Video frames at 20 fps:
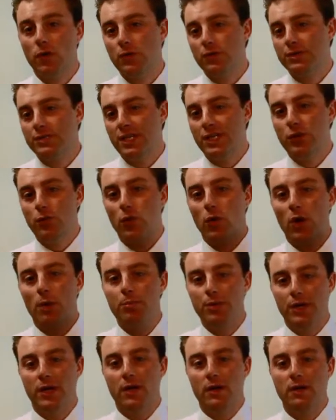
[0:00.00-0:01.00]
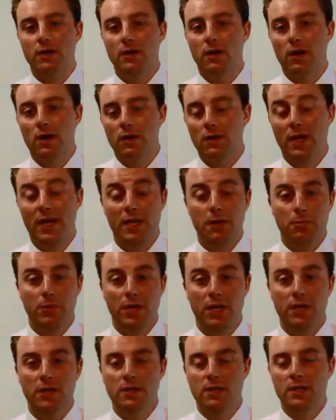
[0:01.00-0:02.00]
folks didn't grow up here like
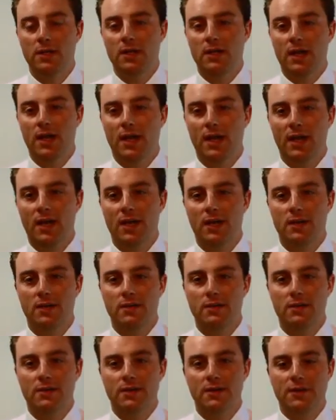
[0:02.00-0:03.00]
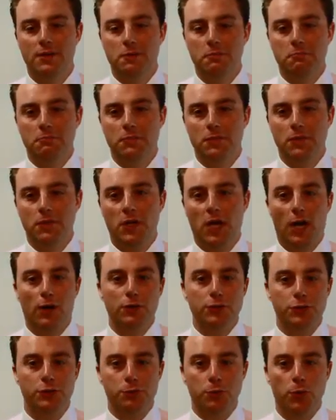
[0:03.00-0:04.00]
me, and
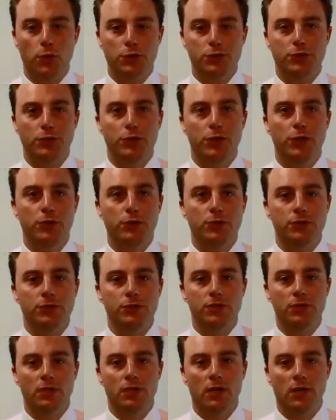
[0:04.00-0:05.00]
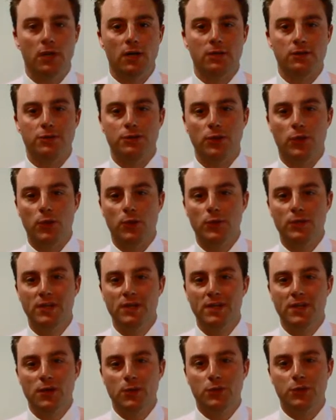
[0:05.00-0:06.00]
college sports are huge. So
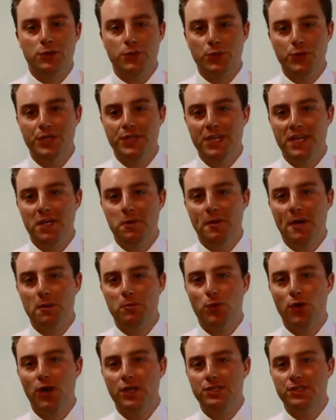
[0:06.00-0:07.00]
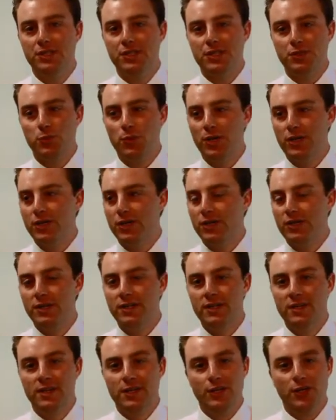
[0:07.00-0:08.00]
what's really neat about Boston is
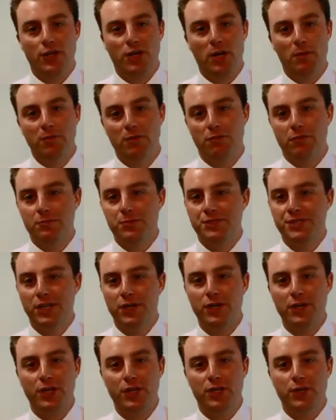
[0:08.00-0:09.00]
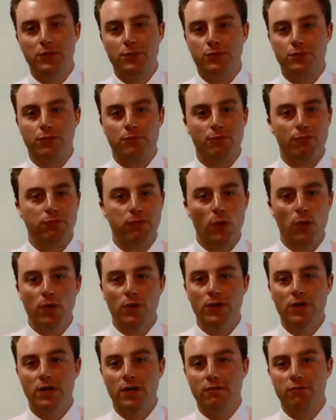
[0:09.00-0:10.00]
whether you're coming from Syracuse, from
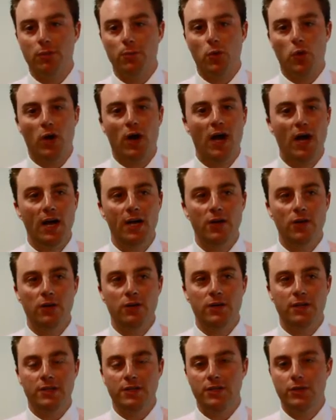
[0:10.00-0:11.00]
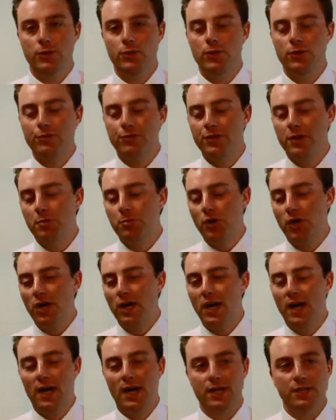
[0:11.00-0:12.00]
Florida, from Ohio, and you root for the
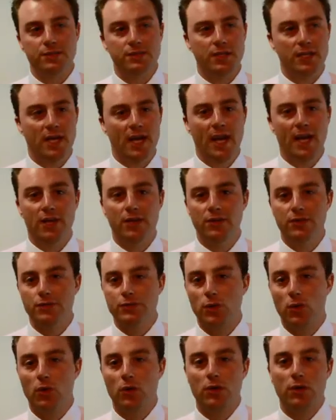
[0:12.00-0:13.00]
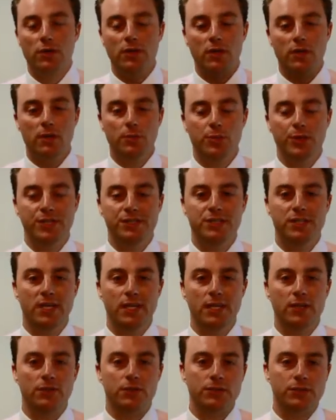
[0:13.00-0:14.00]
Buckeyes, the Gators, or the BC
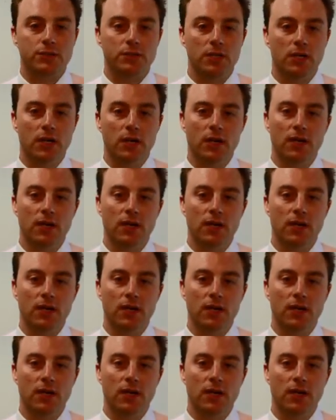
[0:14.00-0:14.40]
Eagles,